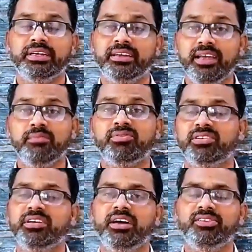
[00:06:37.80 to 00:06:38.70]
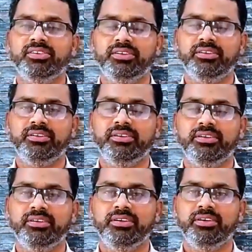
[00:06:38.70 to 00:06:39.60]
They came together
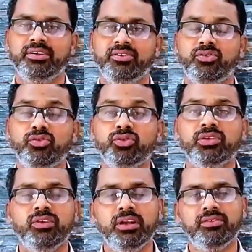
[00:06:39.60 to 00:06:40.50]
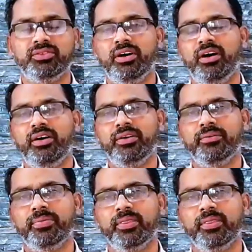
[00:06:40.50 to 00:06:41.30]
to do the will of God.